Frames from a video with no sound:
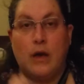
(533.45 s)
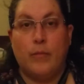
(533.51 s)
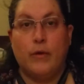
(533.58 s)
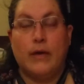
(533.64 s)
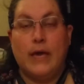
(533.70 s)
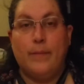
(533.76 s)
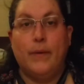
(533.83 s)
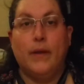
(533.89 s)
I'm
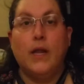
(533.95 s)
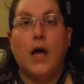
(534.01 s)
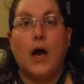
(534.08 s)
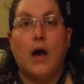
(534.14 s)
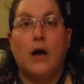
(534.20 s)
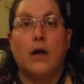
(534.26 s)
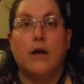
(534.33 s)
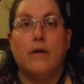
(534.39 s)
going to keep a
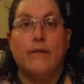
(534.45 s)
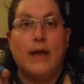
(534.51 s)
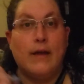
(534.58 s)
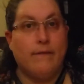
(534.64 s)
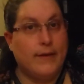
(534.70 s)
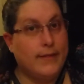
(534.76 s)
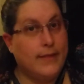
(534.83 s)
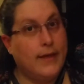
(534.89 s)
log of
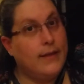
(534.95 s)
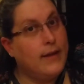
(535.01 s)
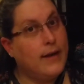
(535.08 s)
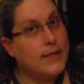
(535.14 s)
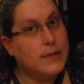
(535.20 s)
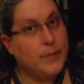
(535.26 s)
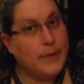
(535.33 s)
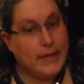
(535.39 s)
everything
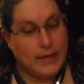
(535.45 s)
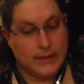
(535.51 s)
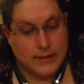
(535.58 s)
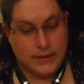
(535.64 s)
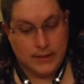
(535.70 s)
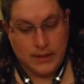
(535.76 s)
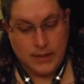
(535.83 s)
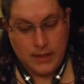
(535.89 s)
that I
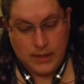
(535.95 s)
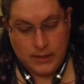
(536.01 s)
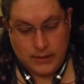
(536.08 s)
spent.